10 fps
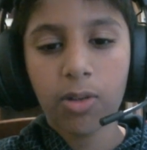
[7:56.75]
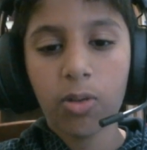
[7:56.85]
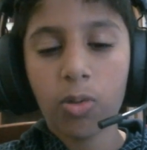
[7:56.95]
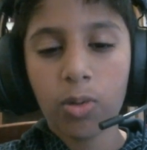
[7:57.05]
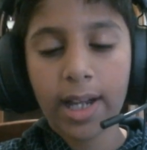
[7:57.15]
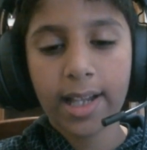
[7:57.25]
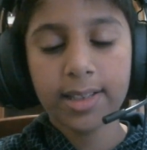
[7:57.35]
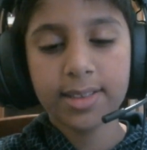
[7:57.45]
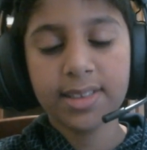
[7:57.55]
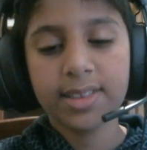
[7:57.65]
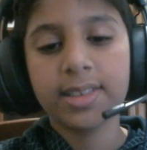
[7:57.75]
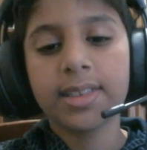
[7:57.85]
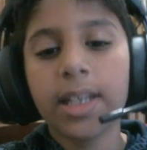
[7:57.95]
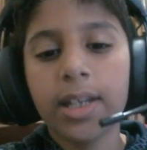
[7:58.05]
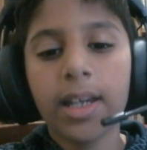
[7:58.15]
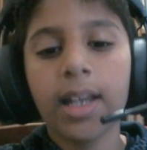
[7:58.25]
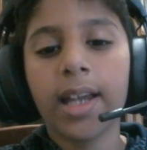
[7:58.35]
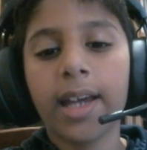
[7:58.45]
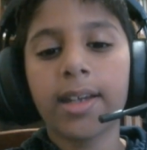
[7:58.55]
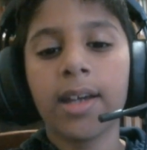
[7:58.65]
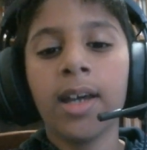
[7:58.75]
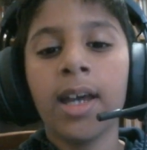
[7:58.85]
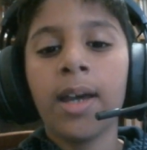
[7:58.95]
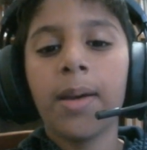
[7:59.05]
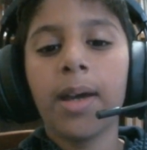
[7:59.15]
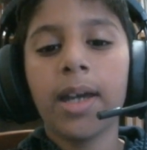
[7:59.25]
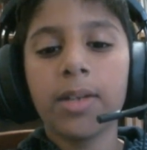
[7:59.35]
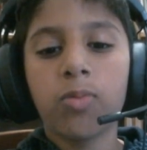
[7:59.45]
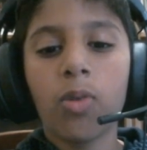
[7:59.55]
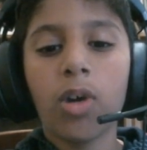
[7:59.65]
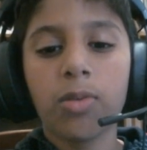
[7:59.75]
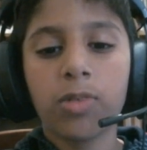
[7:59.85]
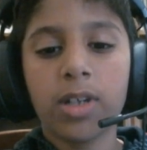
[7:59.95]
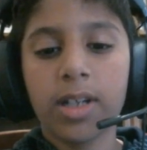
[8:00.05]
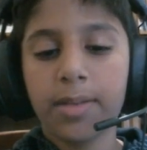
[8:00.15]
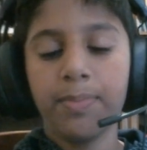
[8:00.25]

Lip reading: or else it won't work,